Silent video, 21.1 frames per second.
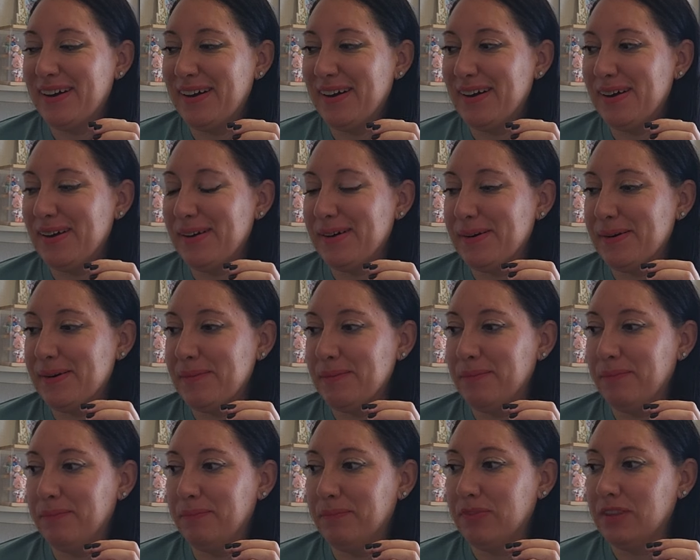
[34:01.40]

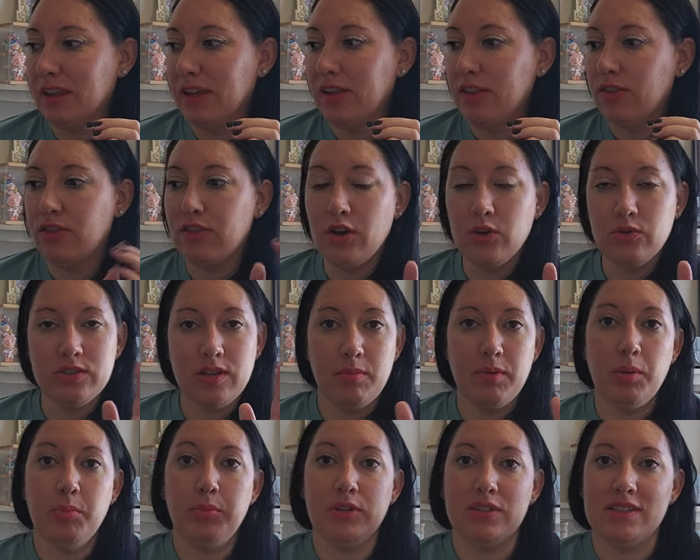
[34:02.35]
um, those I'm
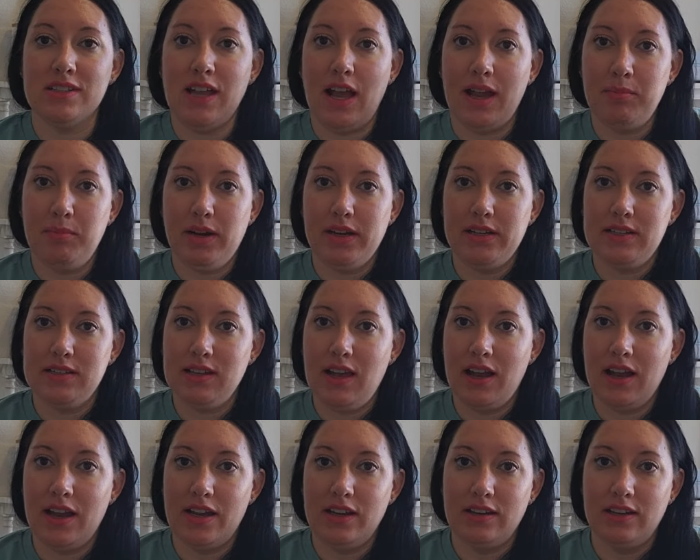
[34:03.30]
going to put side by
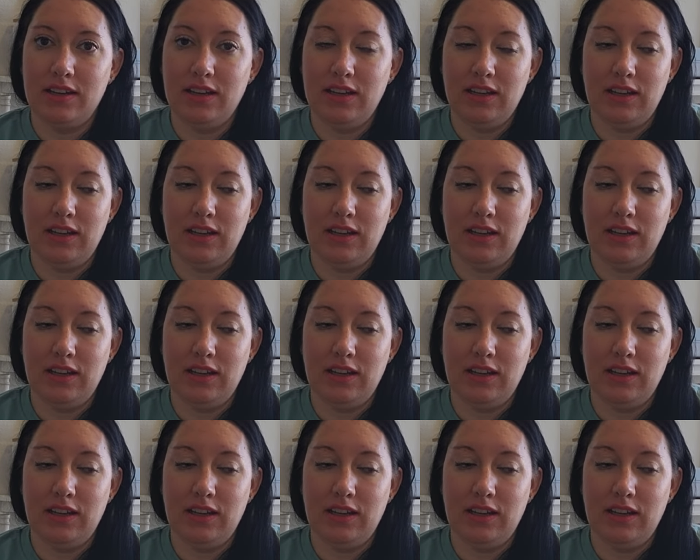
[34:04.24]
side